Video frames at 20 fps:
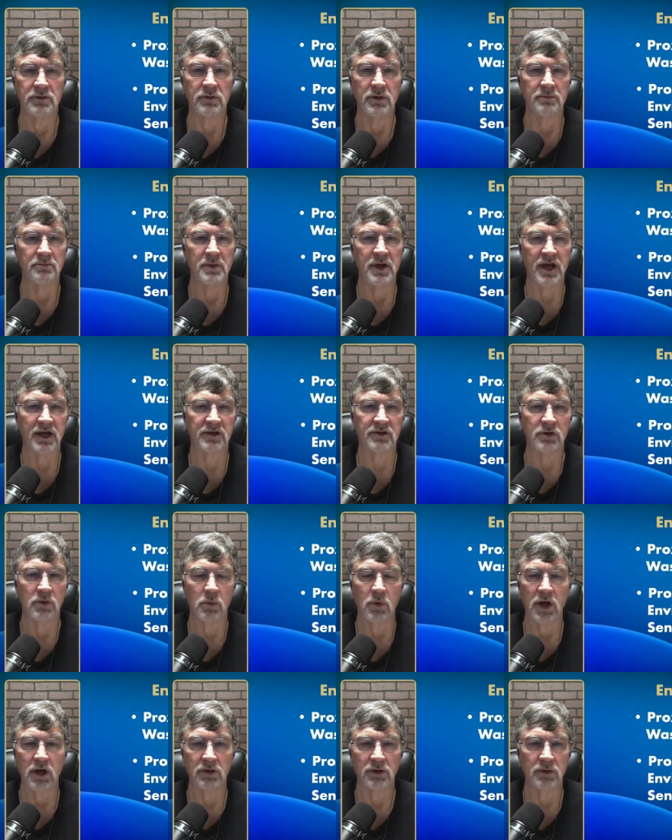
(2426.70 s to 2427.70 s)
going to
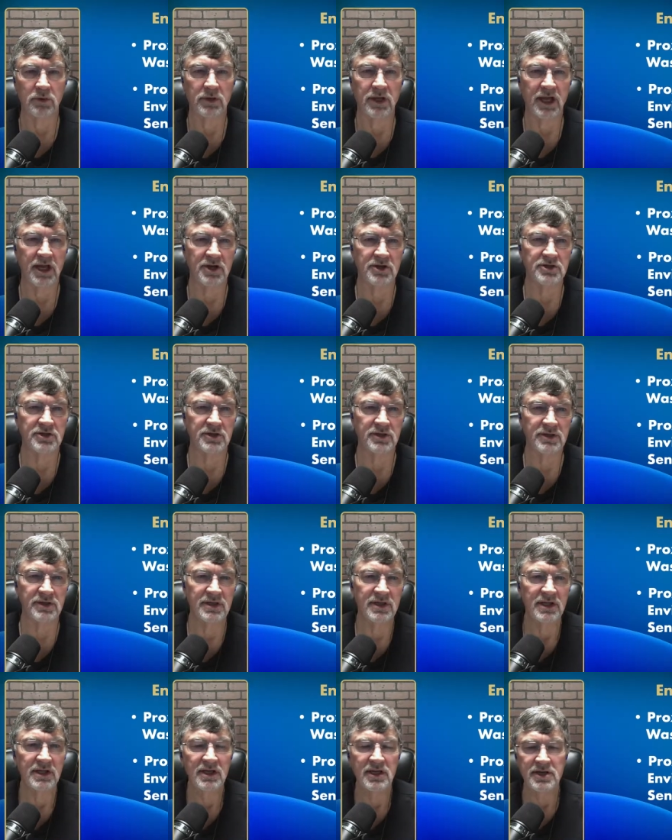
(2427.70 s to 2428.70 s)
impact your well
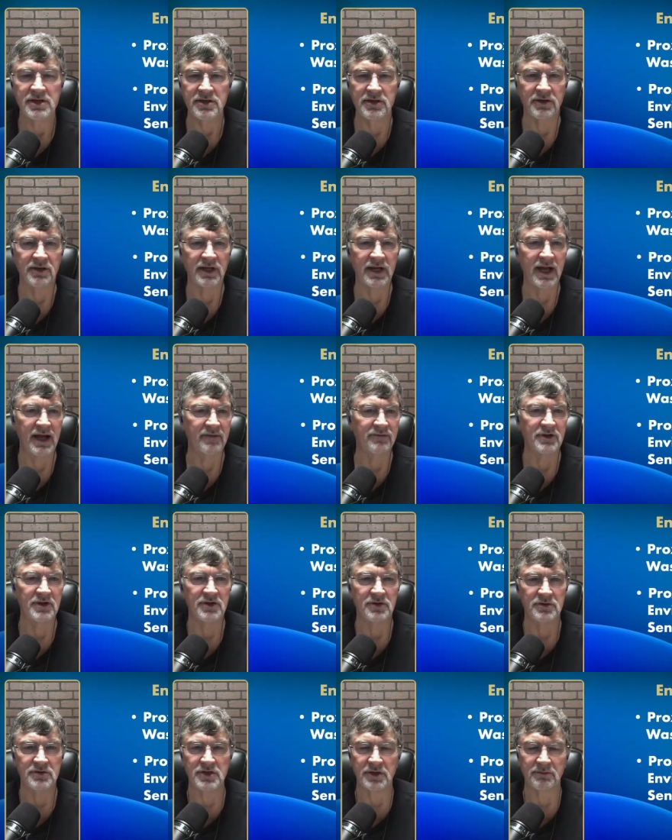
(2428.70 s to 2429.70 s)
location, you're going
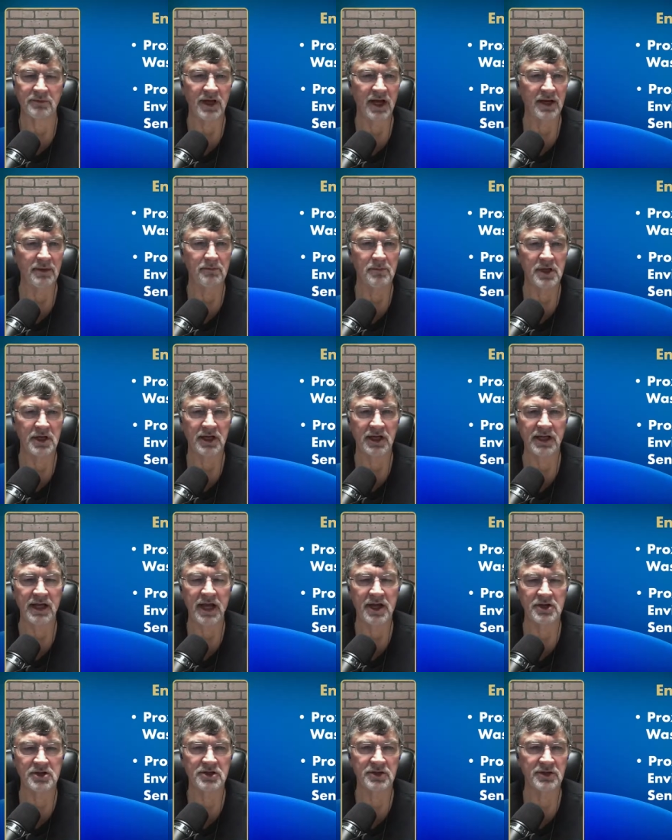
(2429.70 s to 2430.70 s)
to have to do some kind of
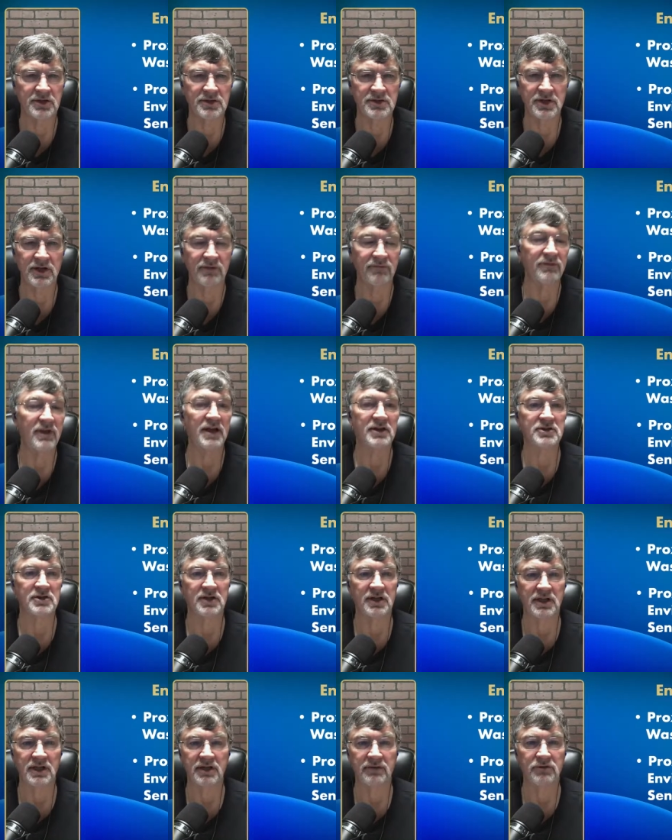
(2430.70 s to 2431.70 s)
mitigation and stuff.
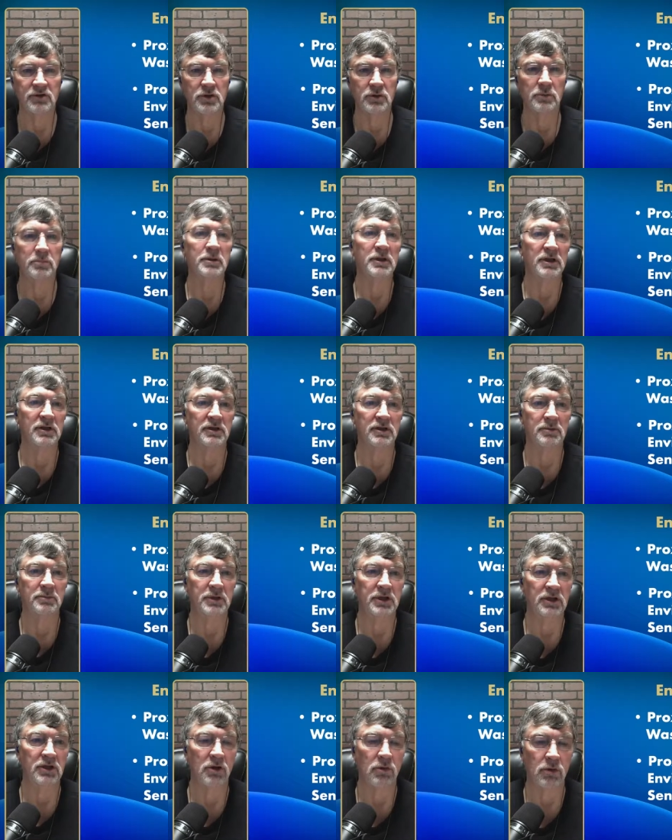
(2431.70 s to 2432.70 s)
That's going to give you a
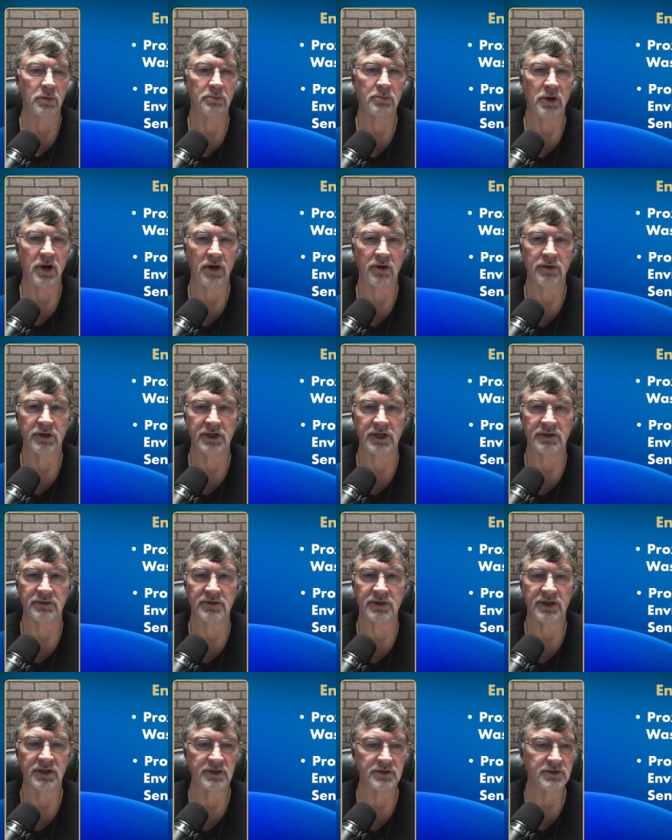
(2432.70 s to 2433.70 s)
little bit lower
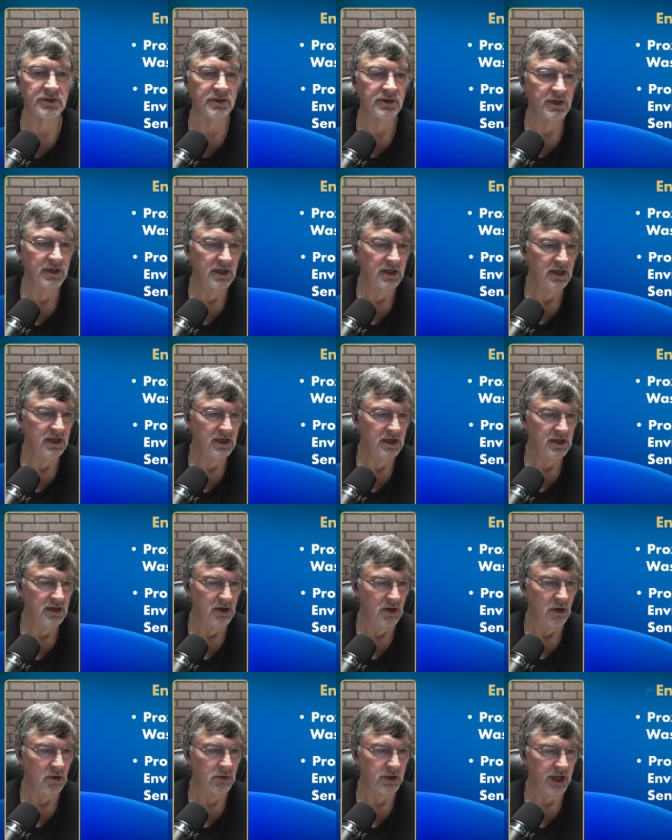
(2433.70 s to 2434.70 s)
priority on things.
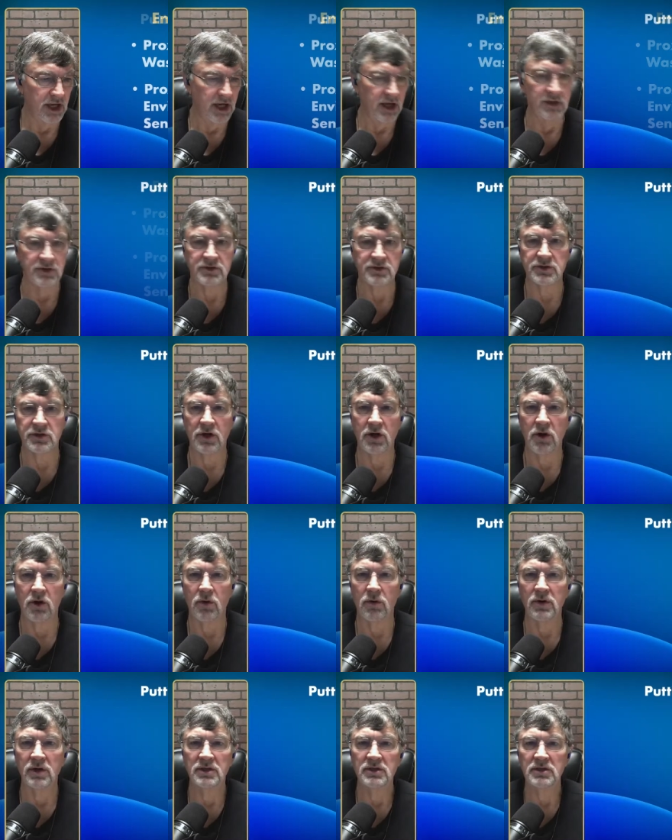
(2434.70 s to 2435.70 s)
Okay,
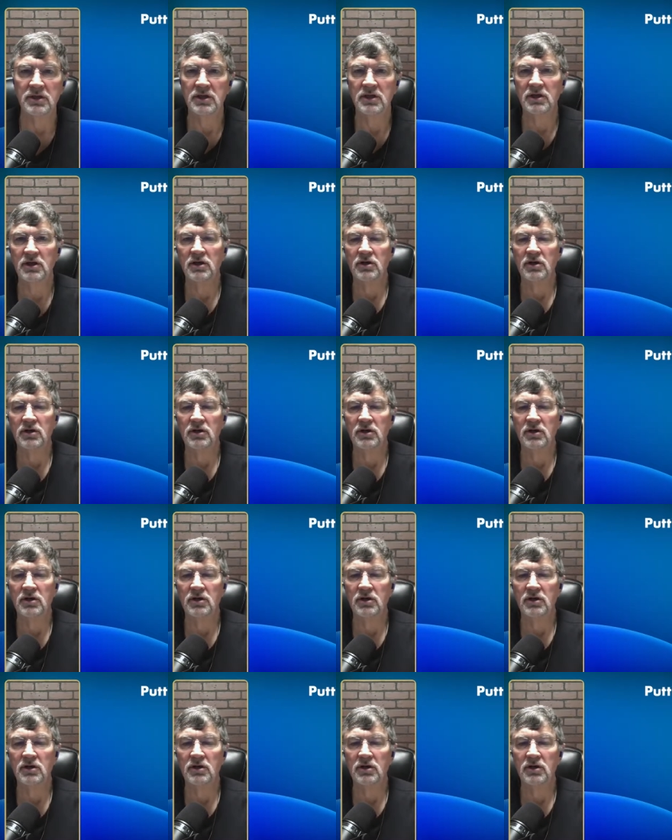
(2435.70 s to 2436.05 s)
so